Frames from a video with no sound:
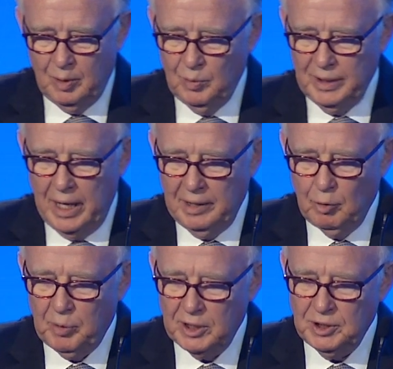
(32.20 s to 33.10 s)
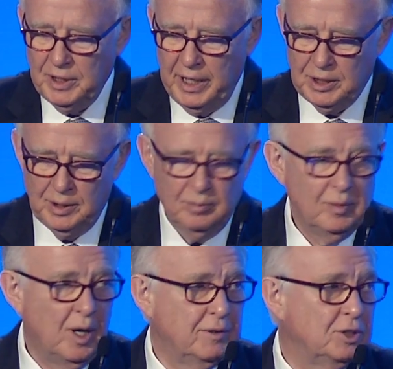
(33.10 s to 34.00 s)
will now give a presentation
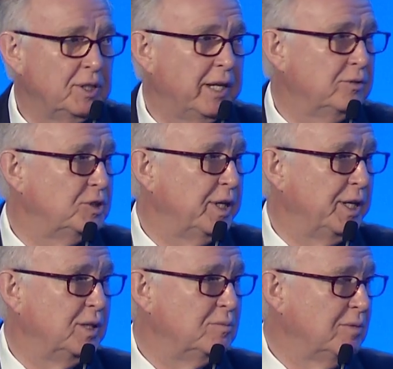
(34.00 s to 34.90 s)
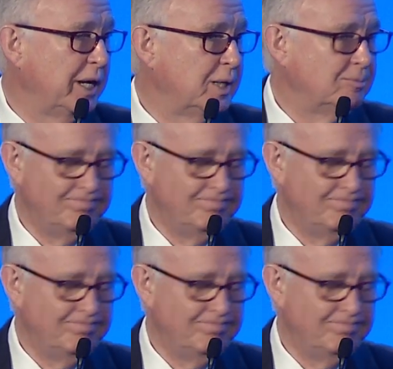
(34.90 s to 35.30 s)
on the state of Citi. Mike?